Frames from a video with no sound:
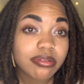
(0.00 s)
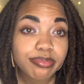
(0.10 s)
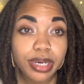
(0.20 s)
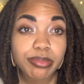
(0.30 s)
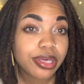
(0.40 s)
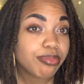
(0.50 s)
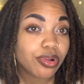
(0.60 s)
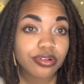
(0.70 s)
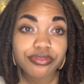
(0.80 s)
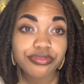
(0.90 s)
by
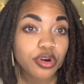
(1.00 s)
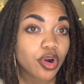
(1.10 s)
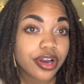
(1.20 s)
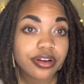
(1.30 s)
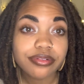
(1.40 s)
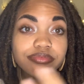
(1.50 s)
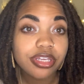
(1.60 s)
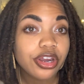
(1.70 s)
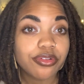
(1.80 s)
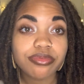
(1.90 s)
people for, you
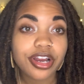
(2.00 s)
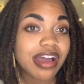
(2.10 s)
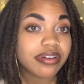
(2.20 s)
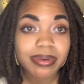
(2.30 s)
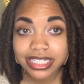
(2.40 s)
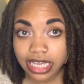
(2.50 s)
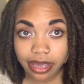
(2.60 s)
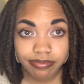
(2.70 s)
know, they're having a bad day,